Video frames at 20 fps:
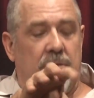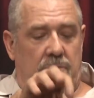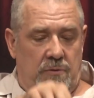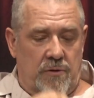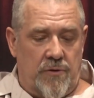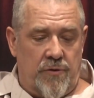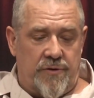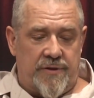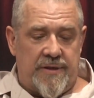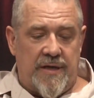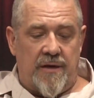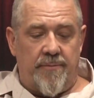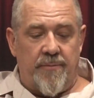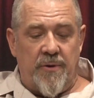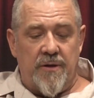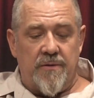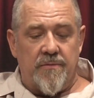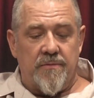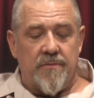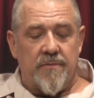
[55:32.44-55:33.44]
look down a bit,
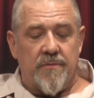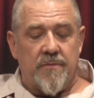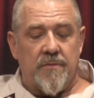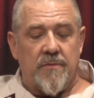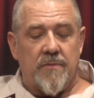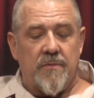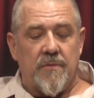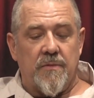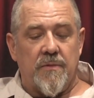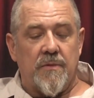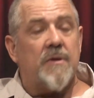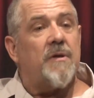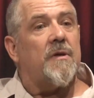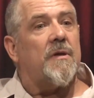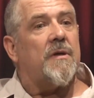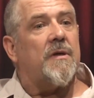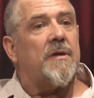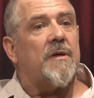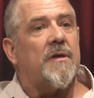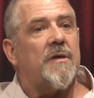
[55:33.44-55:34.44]

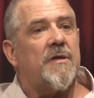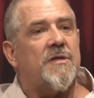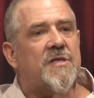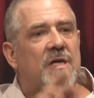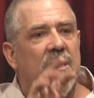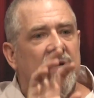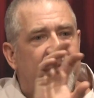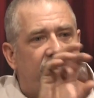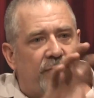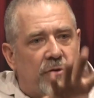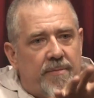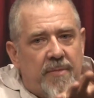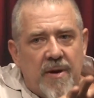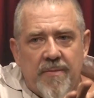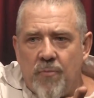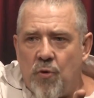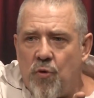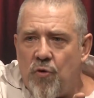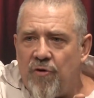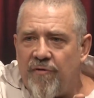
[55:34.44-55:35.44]
deliver a bit
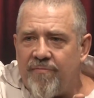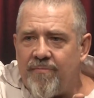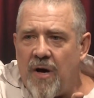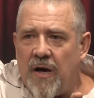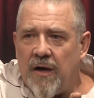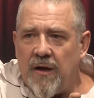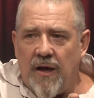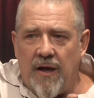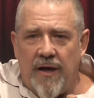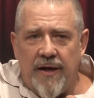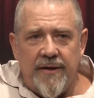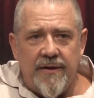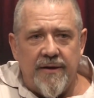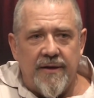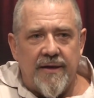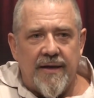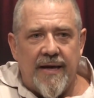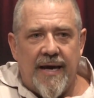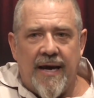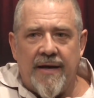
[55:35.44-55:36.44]
more of my line,
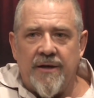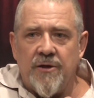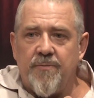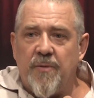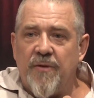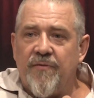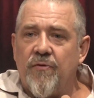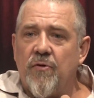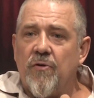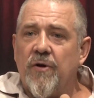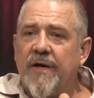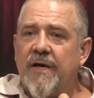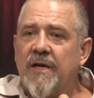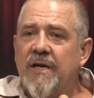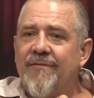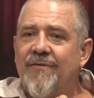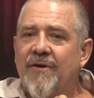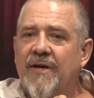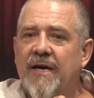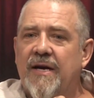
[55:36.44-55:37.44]
and before I can
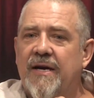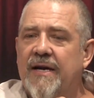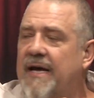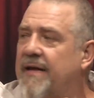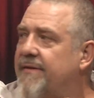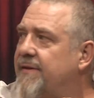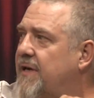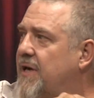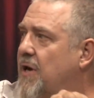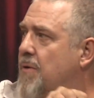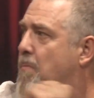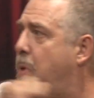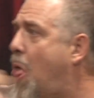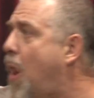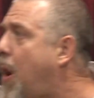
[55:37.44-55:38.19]
even get it out, they go blah,